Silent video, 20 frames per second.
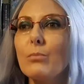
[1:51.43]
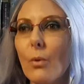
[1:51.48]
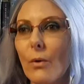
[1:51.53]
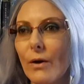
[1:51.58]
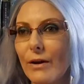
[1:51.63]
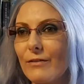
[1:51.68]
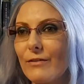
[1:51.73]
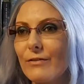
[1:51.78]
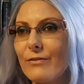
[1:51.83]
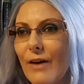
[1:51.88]

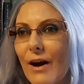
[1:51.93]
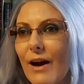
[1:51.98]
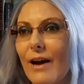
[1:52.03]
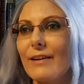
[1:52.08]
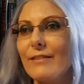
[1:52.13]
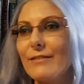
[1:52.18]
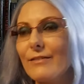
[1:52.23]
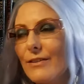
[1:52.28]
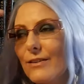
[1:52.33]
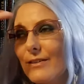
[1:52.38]

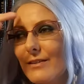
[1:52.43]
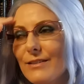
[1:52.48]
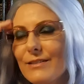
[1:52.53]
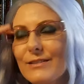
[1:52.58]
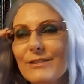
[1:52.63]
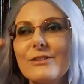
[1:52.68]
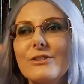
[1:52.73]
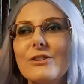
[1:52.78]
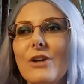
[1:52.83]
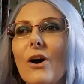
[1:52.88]
0.5
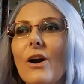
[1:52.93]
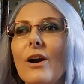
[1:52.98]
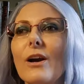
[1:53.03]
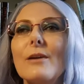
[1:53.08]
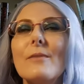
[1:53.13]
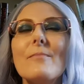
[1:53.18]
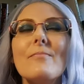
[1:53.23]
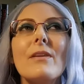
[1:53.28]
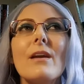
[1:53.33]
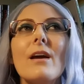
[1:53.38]
star.